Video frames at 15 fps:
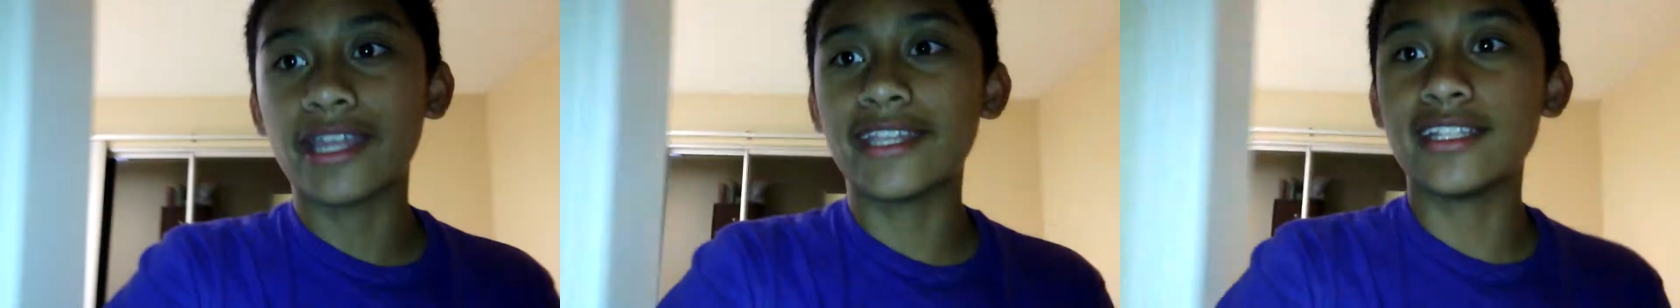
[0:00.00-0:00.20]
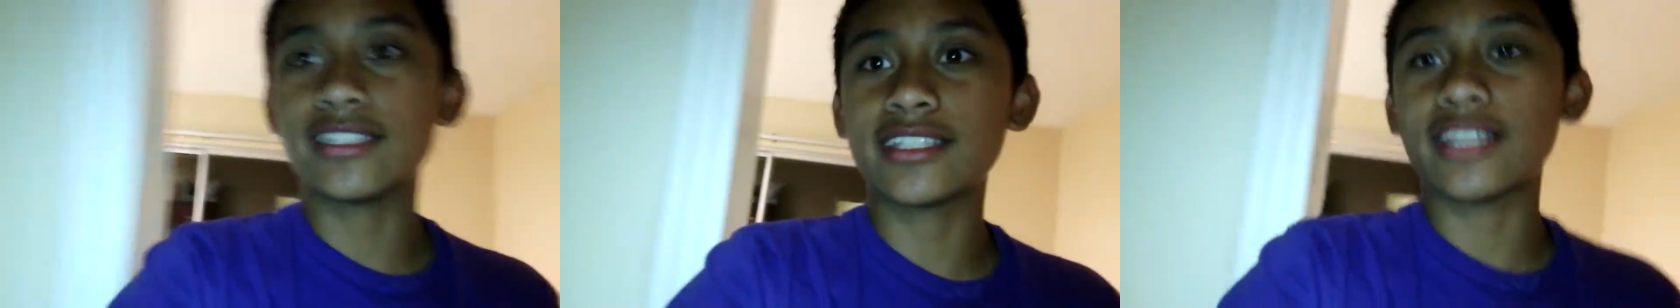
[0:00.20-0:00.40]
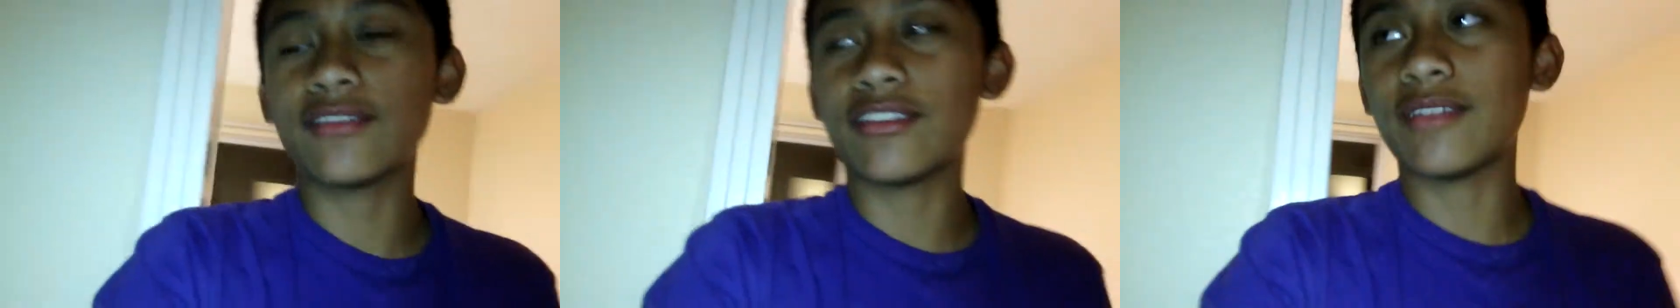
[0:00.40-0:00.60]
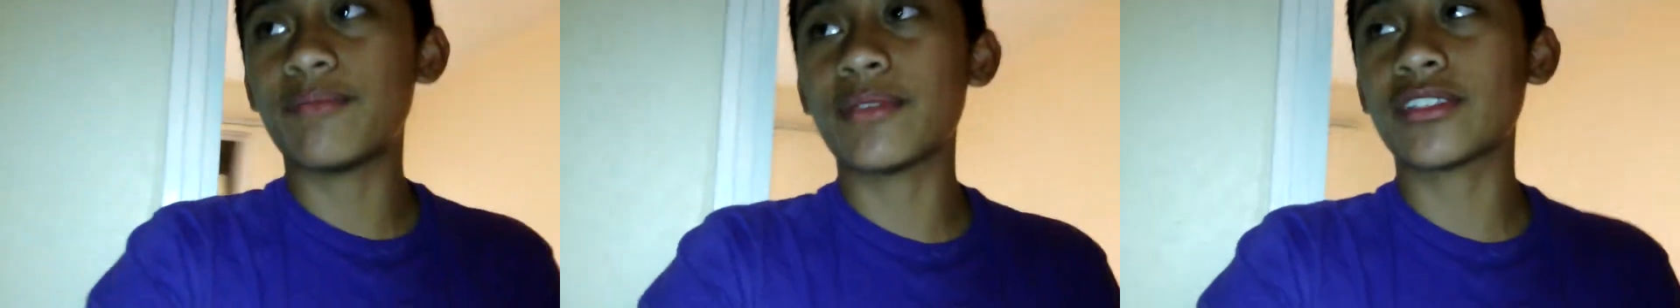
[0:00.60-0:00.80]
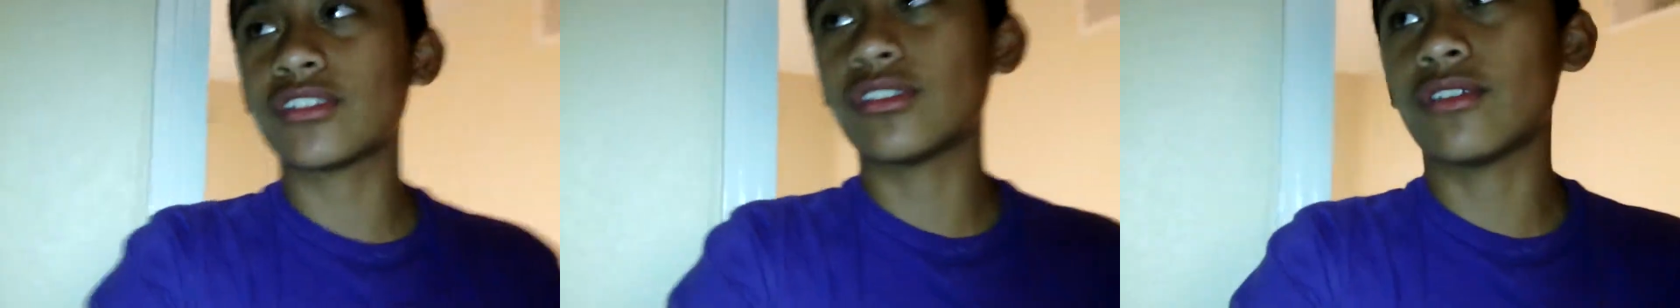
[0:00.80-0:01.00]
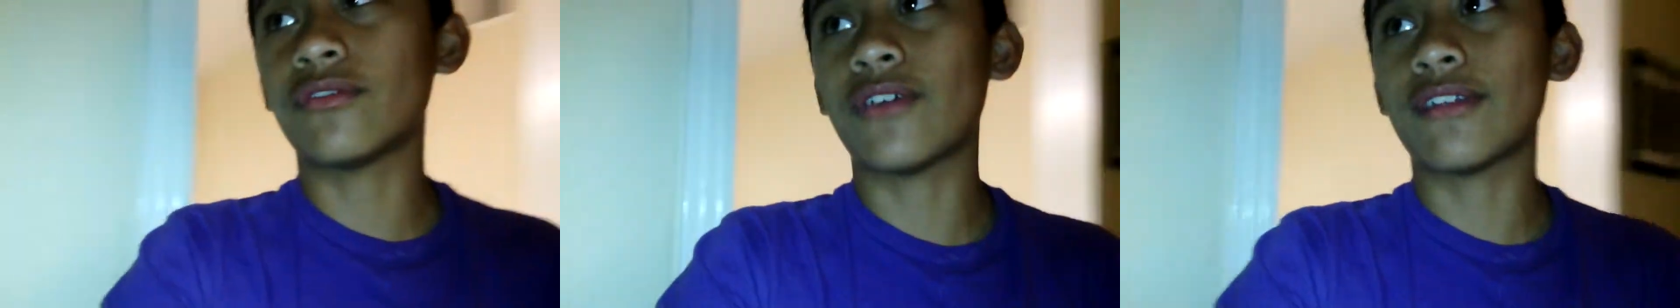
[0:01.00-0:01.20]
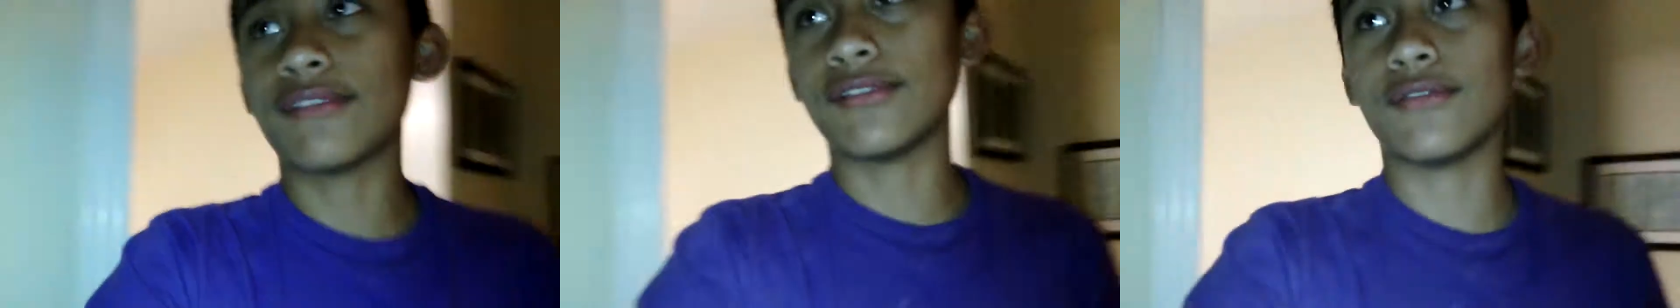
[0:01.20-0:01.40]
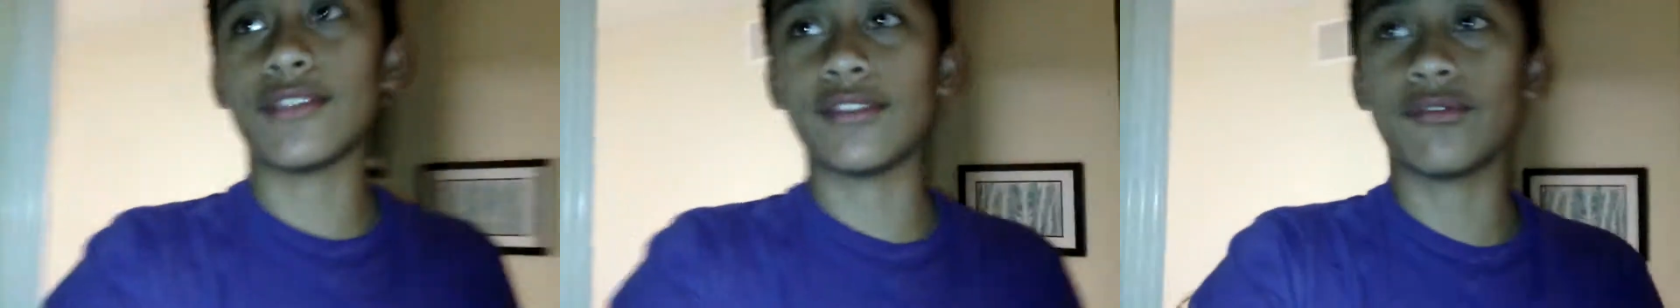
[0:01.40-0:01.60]
I didn't see any pictures of Finest
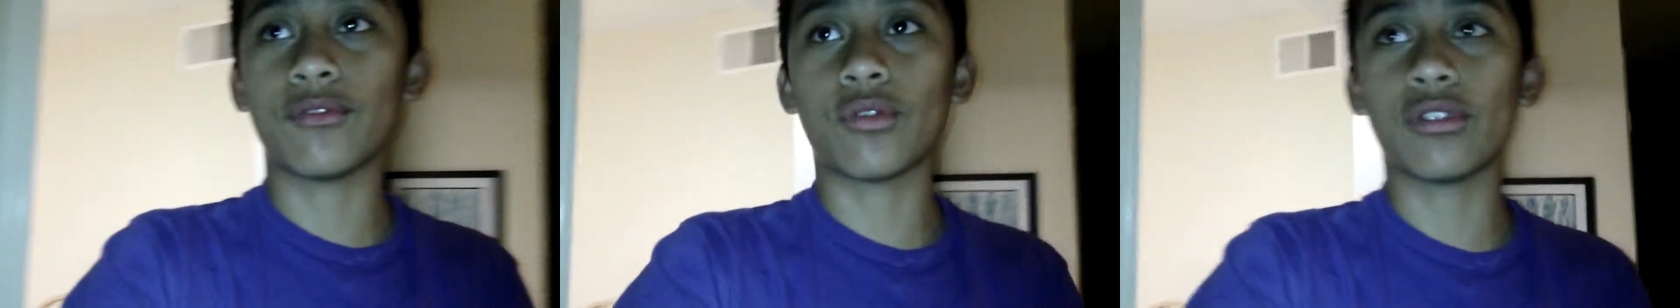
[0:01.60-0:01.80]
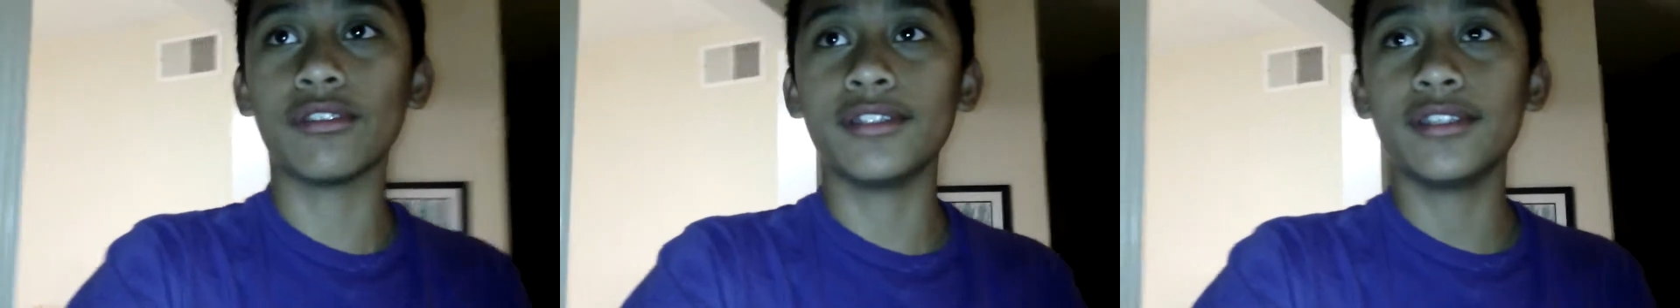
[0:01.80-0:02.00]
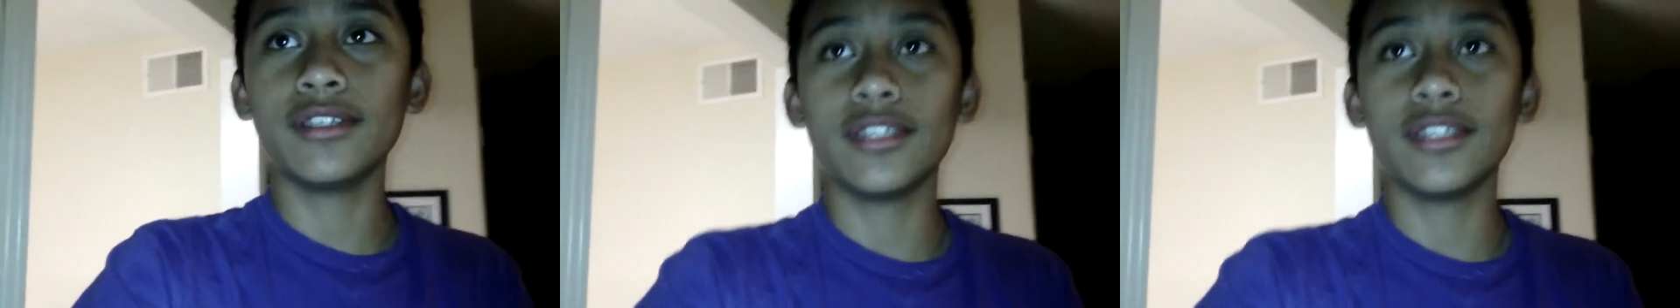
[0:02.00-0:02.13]
First four.